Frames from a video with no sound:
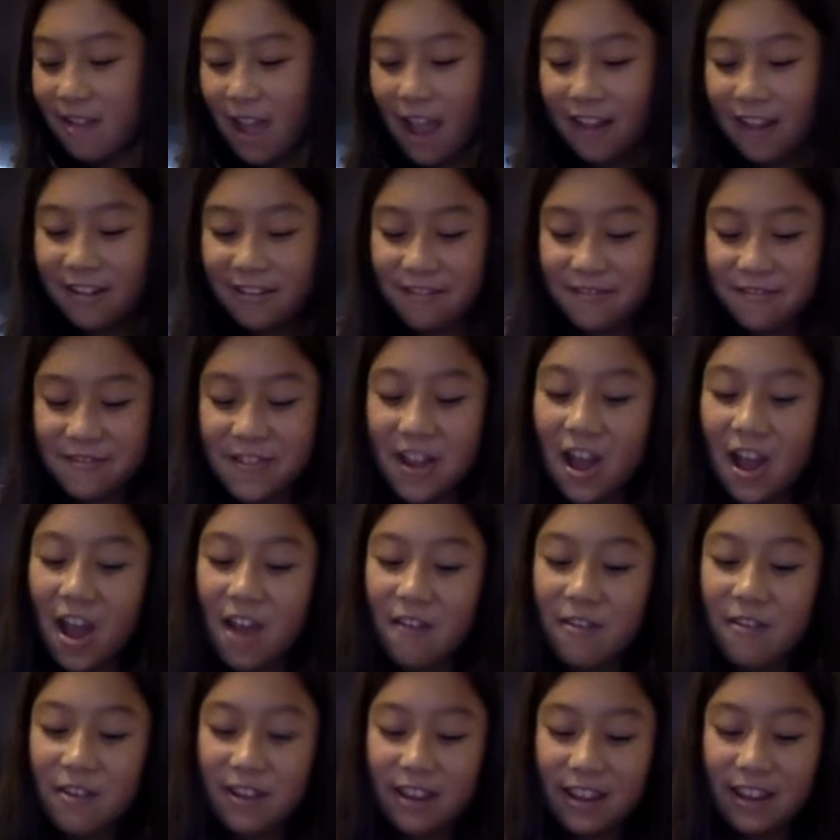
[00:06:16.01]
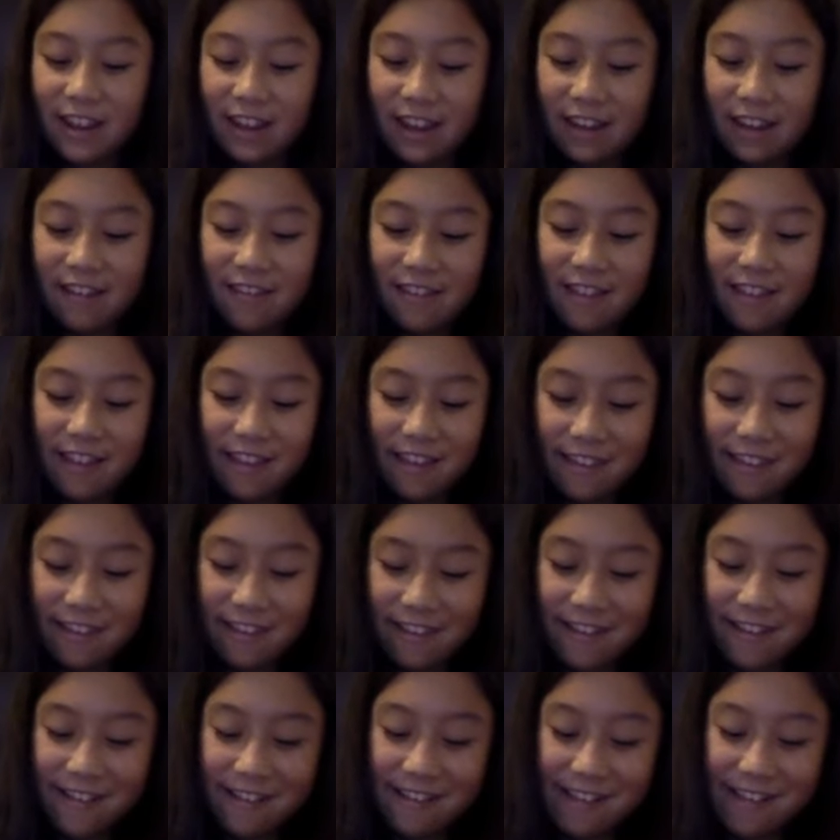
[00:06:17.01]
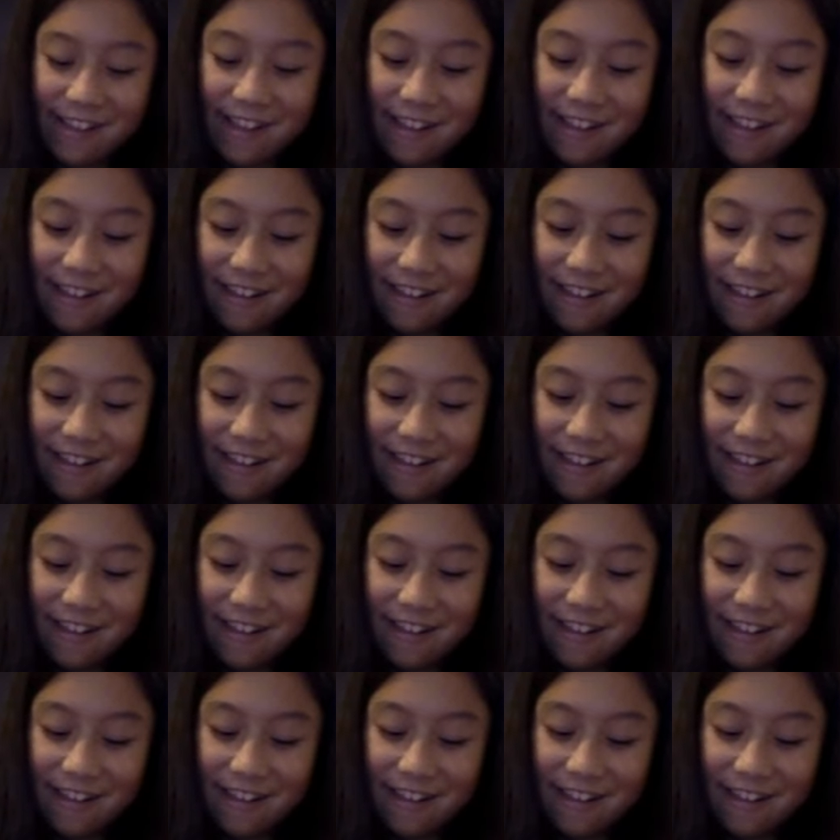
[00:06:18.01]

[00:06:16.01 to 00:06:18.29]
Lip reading: I do not want to eat this